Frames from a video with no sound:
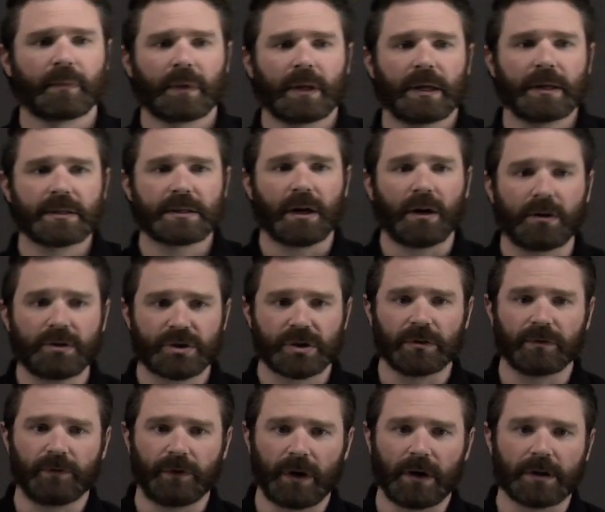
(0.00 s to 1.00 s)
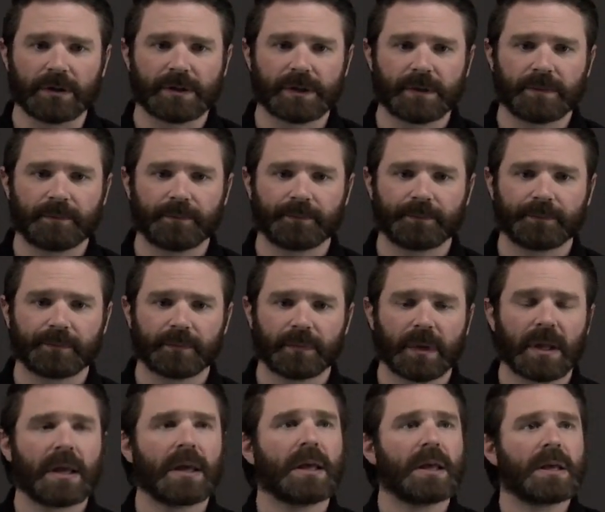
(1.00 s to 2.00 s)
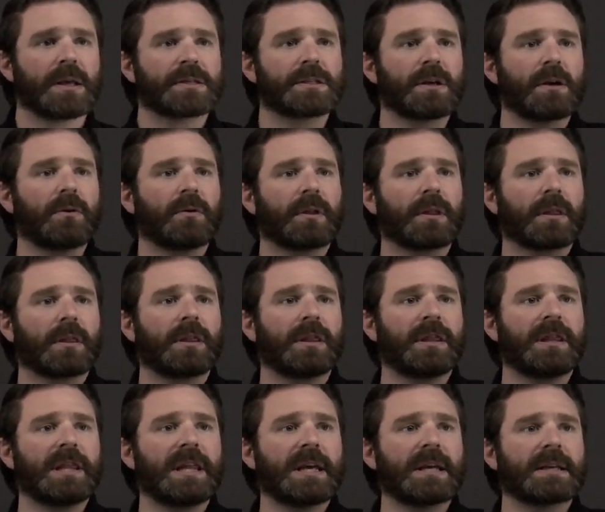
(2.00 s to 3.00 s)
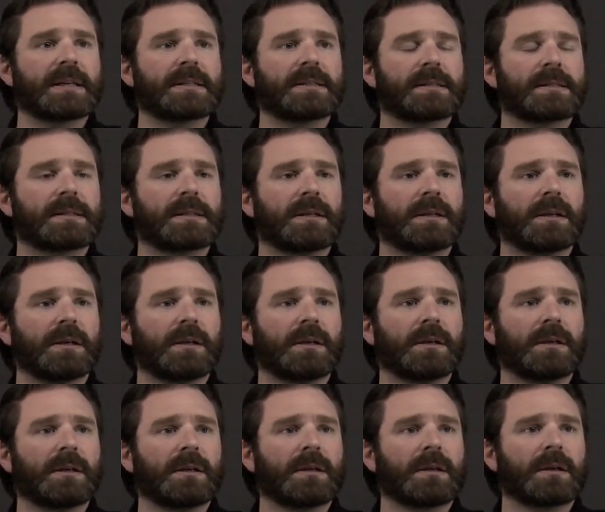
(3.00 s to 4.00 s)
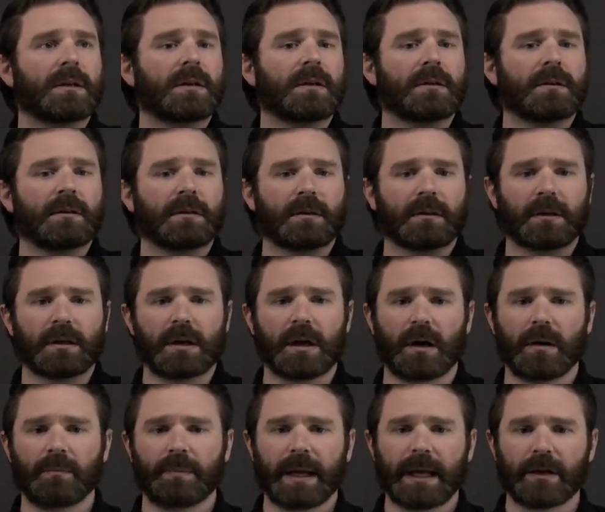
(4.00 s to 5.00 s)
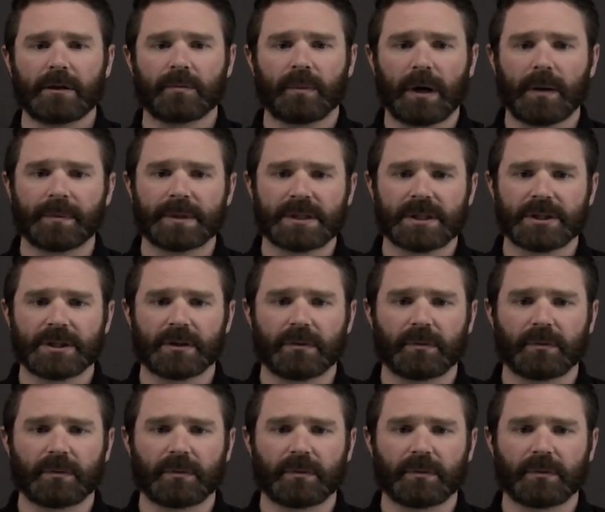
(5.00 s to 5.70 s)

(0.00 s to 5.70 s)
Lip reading: is also false. So this compound proposition